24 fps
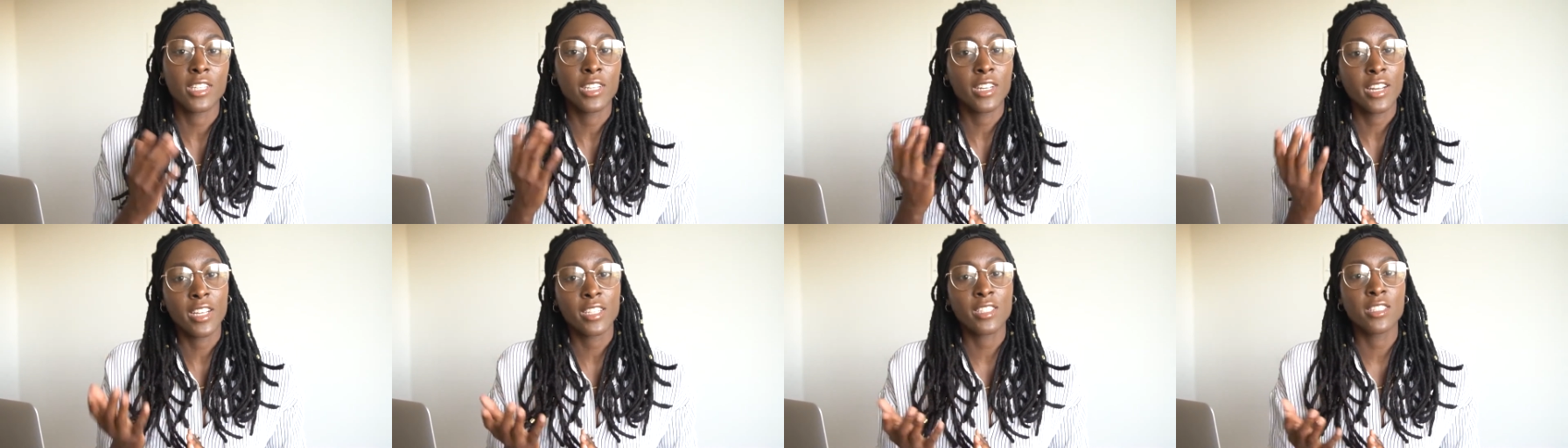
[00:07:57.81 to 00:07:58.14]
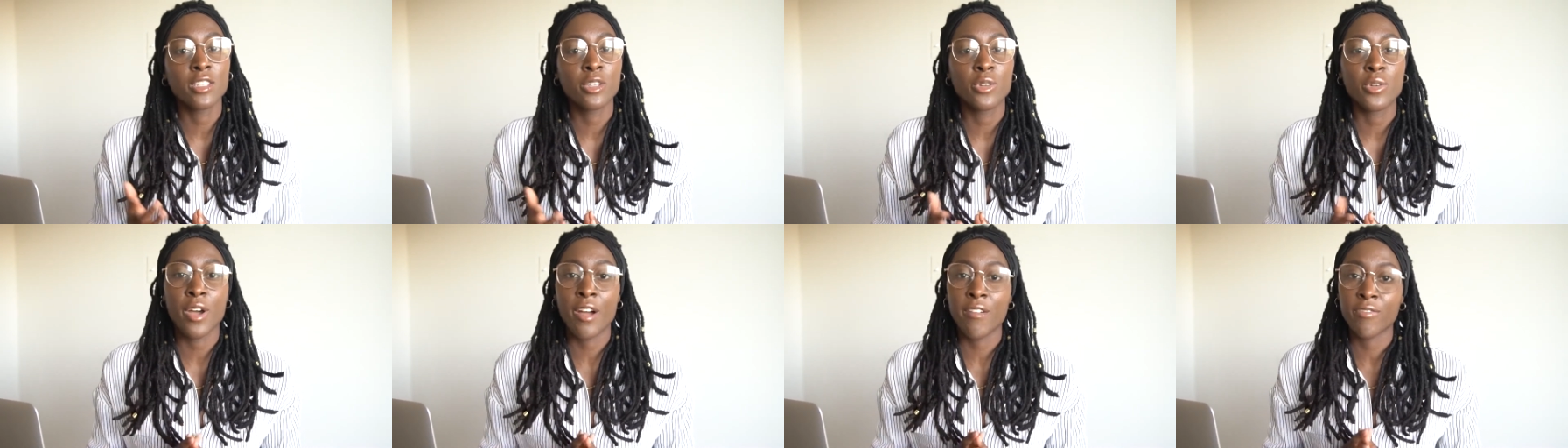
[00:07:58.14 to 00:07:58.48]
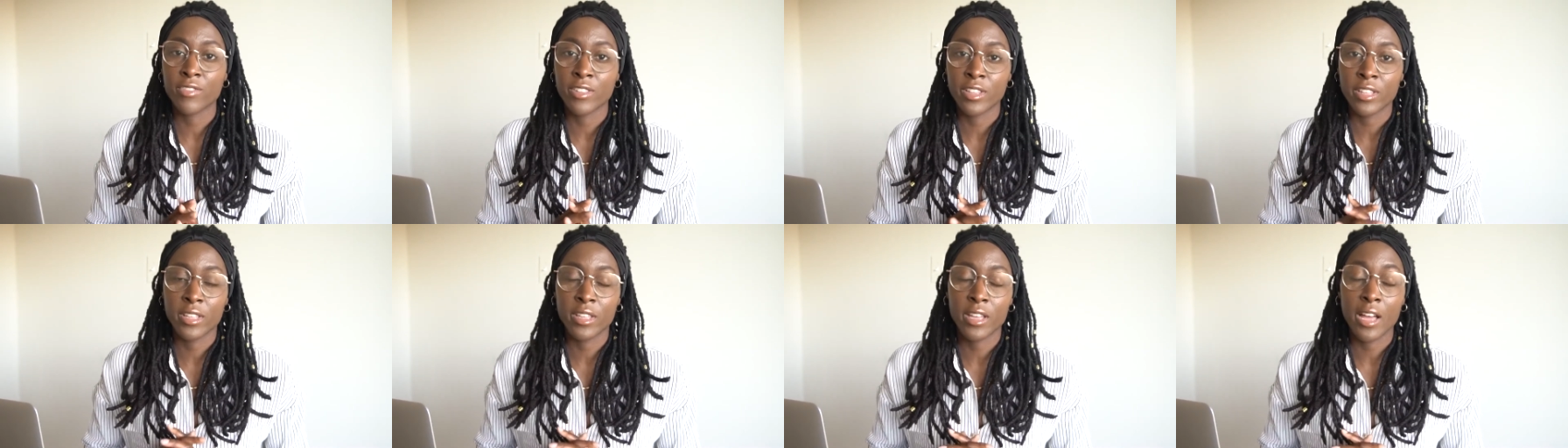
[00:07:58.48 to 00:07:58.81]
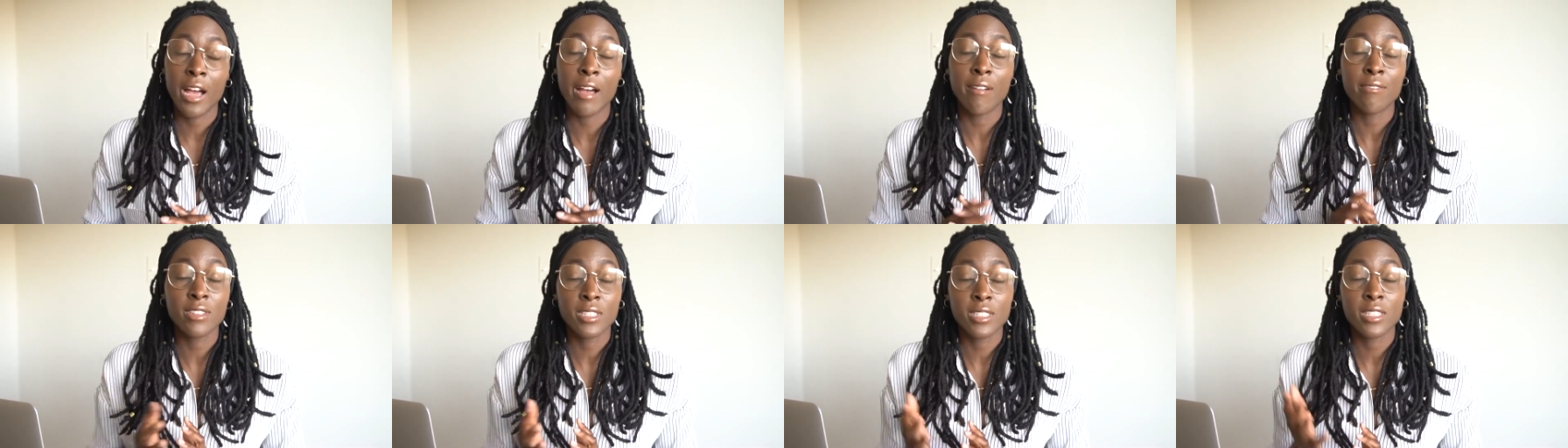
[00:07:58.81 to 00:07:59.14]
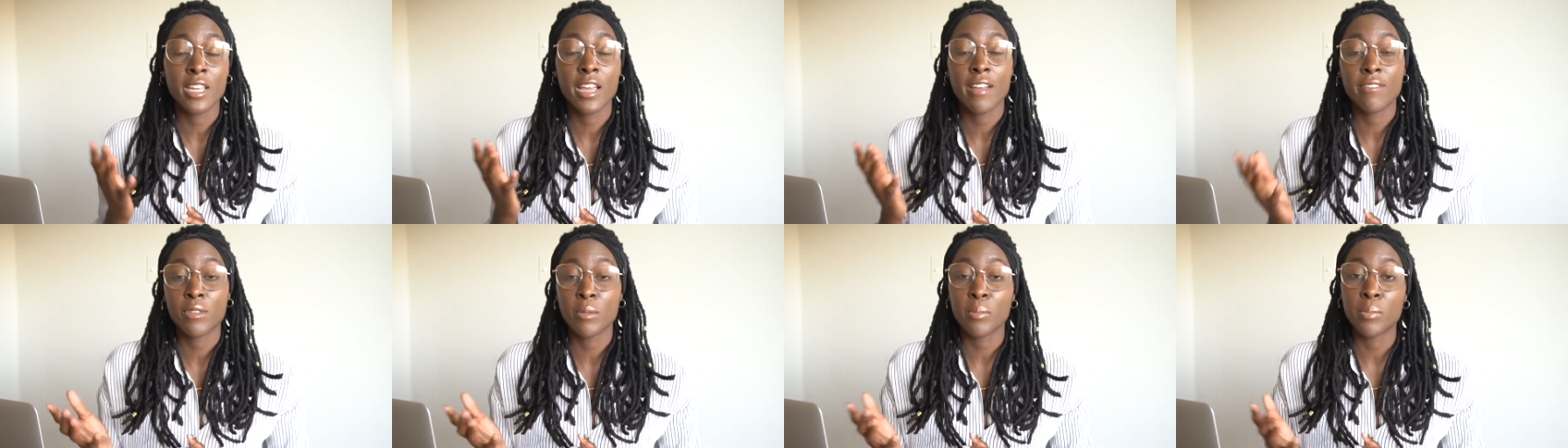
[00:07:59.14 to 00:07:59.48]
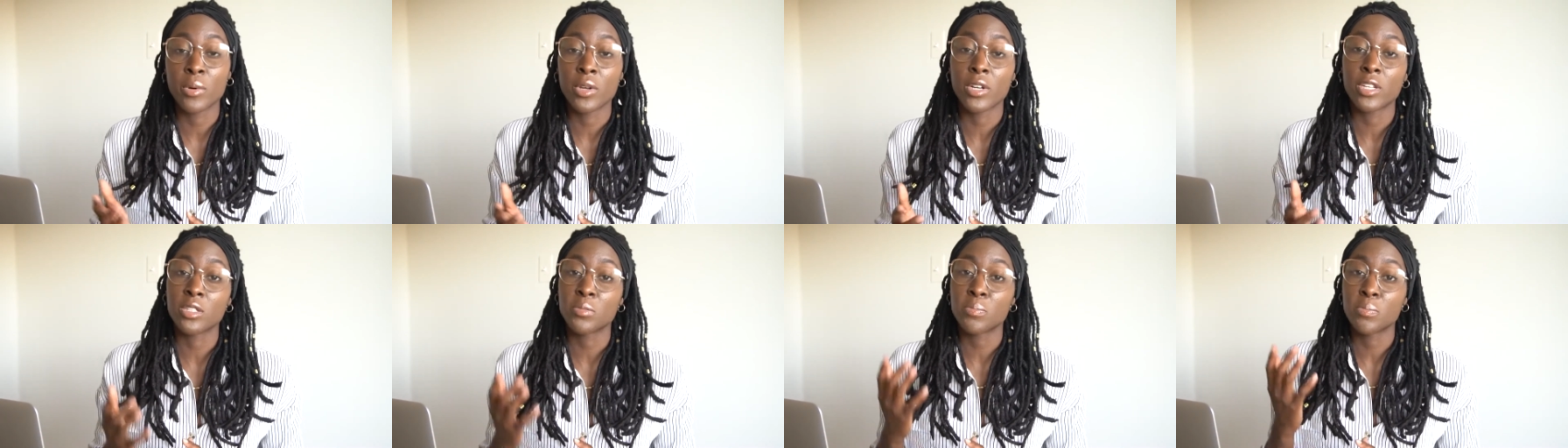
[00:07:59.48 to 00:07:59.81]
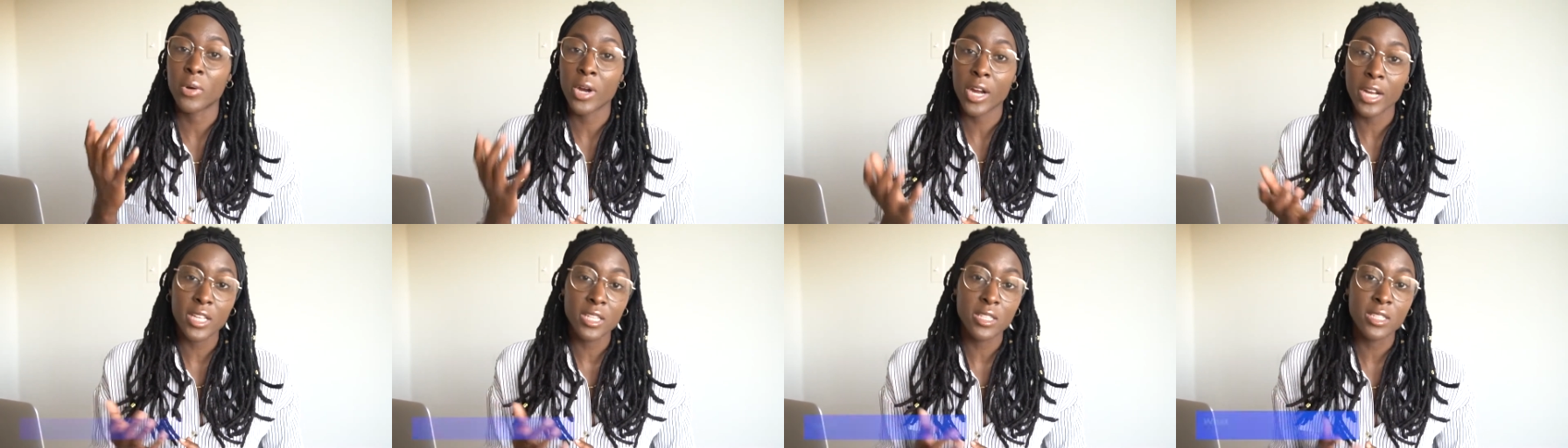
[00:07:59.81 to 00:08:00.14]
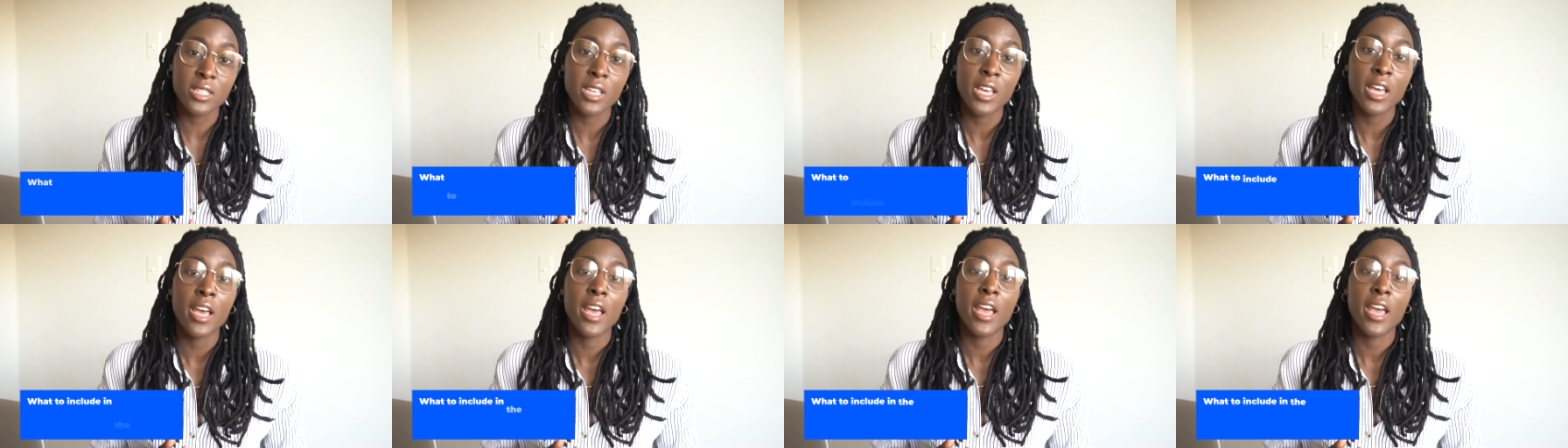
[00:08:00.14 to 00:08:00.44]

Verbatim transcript: the next thing you have to obviously have to put is price